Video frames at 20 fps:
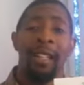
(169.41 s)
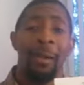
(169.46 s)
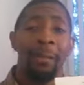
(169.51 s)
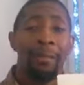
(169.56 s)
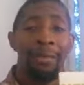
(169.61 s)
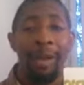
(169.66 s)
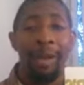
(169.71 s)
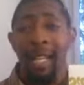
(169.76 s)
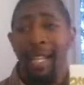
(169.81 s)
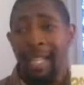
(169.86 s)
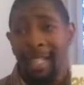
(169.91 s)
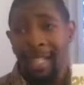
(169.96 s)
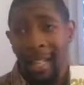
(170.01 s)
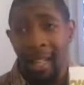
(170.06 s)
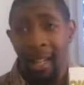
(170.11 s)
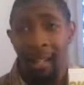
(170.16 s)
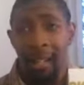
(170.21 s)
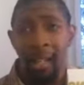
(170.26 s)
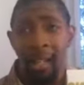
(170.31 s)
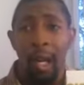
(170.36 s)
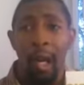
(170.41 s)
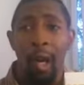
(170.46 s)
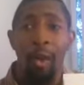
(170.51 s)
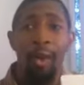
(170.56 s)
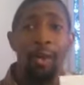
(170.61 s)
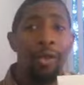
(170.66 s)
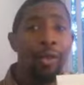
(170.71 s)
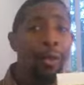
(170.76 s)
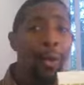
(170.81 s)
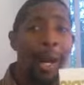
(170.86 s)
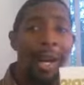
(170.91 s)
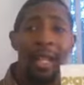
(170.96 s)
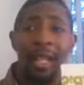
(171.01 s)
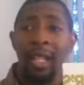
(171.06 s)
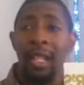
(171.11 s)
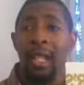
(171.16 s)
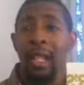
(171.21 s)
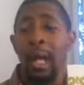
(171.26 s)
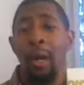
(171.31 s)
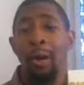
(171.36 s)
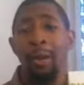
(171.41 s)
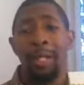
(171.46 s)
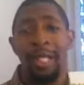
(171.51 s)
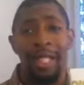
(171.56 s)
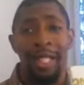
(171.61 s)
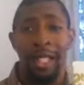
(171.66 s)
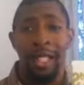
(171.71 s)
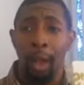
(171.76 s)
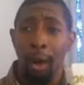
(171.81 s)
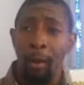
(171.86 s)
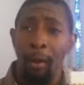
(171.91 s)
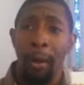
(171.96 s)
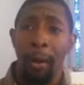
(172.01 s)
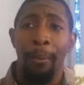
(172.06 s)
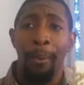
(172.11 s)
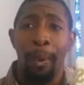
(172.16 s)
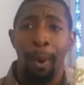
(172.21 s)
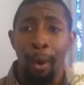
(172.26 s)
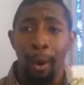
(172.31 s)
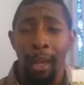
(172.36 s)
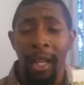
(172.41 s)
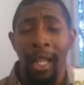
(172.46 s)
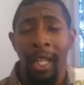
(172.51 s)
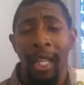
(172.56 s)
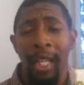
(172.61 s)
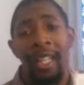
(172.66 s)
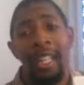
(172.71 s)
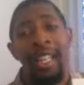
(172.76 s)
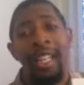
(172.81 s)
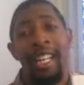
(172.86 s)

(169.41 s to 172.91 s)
breaking down the close, why the close is so important,